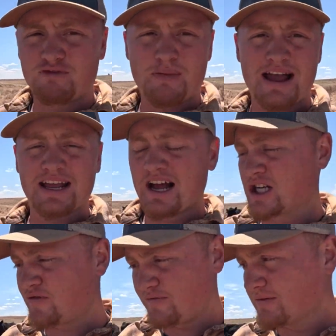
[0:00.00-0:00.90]
from that
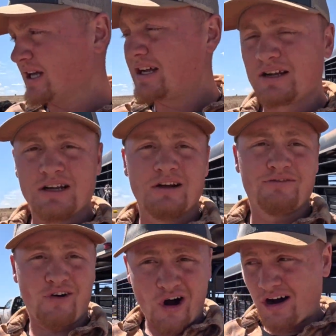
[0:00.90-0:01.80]
guy's
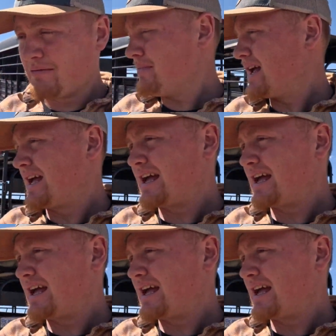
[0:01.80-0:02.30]
farm